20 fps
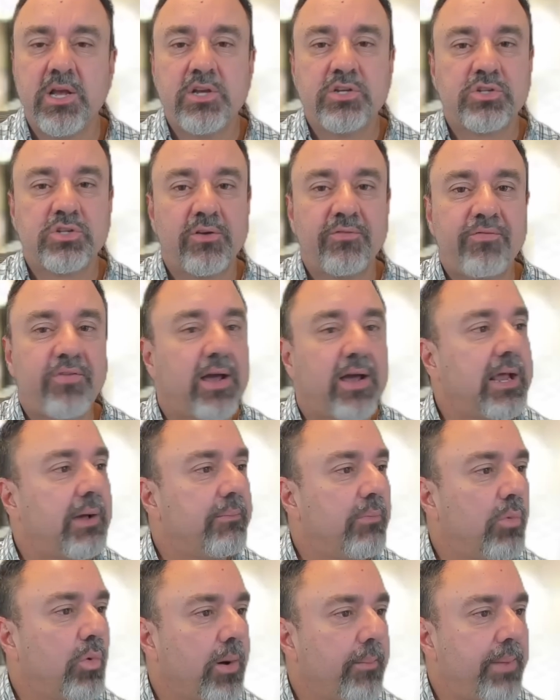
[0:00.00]
So, to find out
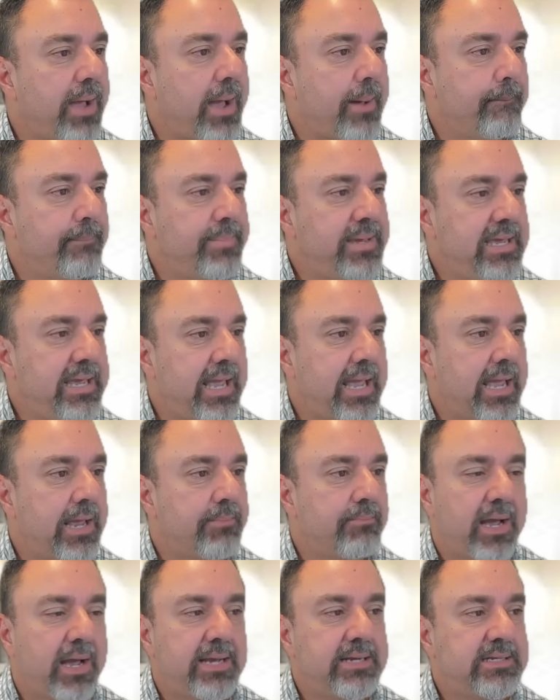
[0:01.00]
more about me and
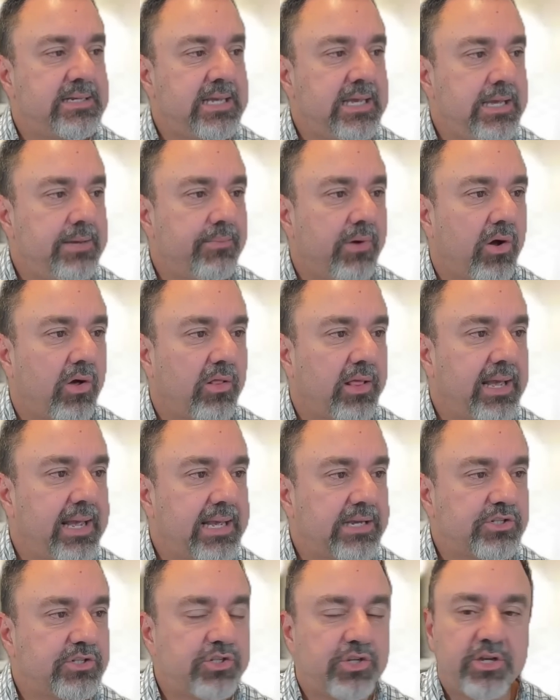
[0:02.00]
my team, all I
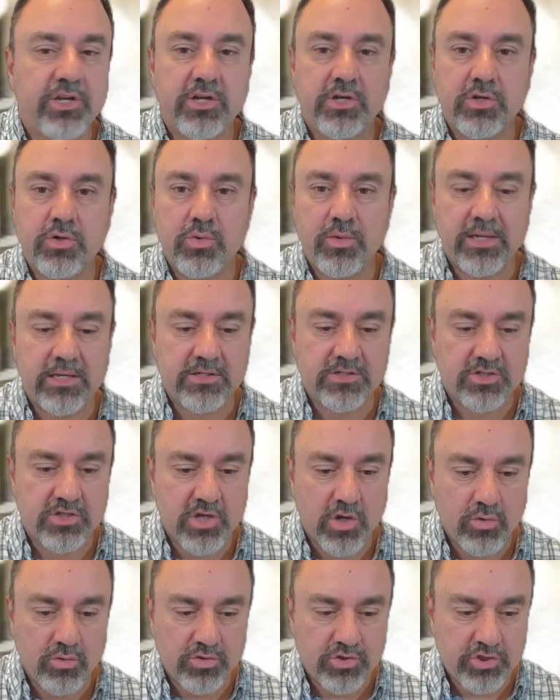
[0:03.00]
ask you to do is
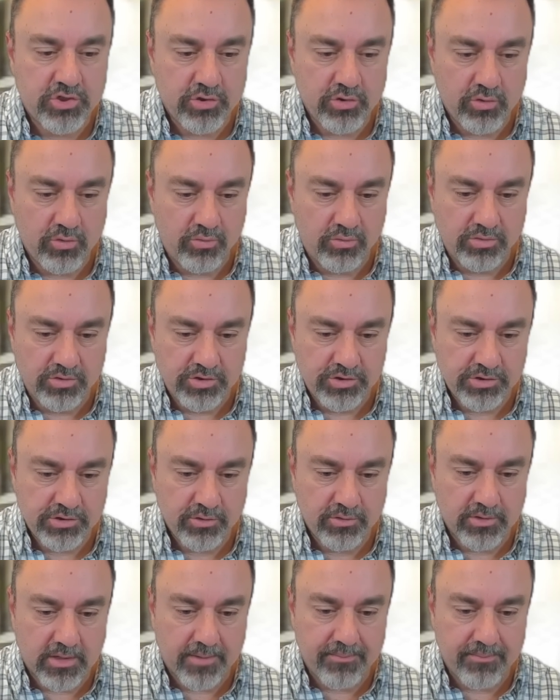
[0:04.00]
go to, shoot, I